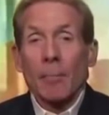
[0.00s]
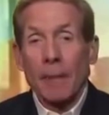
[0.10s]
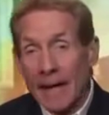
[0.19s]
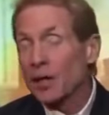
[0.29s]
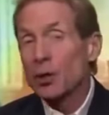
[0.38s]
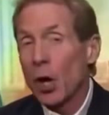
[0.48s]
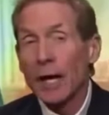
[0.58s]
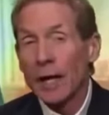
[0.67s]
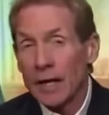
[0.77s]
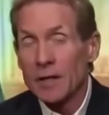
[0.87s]

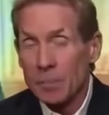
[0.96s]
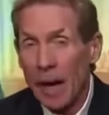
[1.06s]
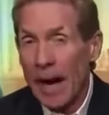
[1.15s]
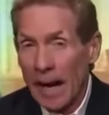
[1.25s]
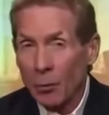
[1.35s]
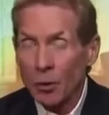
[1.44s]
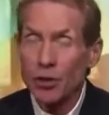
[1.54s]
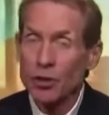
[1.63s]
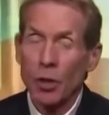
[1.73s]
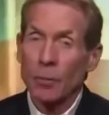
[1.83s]
Megatron is back. We
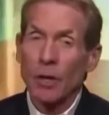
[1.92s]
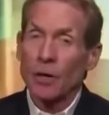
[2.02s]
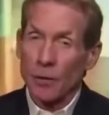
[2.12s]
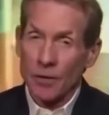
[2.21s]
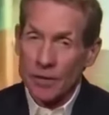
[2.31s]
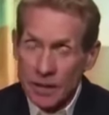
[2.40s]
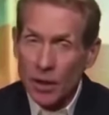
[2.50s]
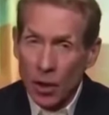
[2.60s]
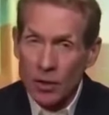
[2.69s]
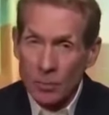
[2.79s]
just talked about are the
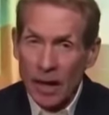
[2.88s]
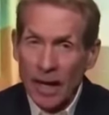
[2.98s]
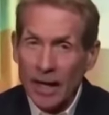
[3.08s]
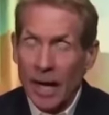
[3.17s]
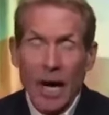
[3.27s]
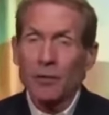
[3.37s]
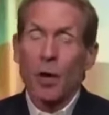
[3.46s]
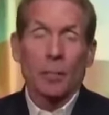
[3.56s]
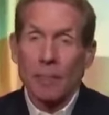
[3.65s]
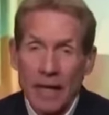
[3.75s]
Seahawks back? I
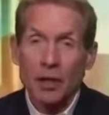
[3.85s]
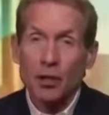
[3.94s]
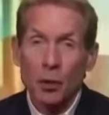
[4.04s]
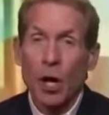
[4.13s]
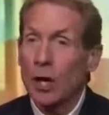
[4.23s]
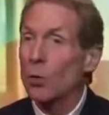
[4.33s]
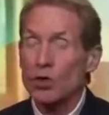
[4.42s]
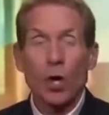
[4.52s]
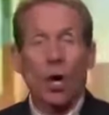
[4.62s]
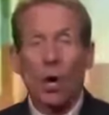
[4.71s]
thought Megatron
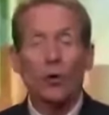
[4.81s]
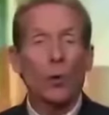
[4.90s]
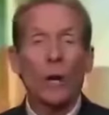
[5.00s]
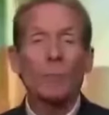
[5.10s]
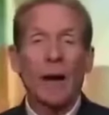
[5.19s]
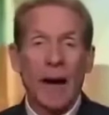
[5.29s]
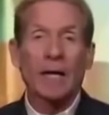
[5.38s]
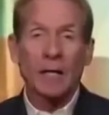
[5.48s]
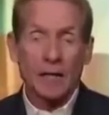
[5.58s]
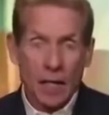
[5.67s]
was all the way
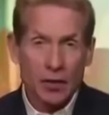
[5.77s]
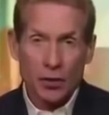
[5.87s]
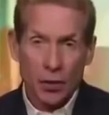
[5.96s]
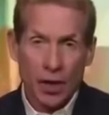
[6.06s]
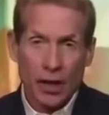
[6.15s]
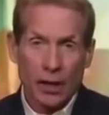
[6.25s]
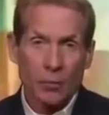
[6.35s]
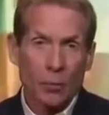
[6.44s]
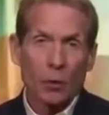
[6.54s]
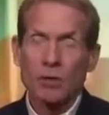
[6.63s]
back yesterday.
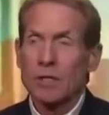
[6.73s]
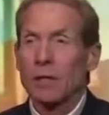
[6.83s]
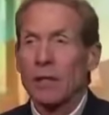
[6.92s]
What was it?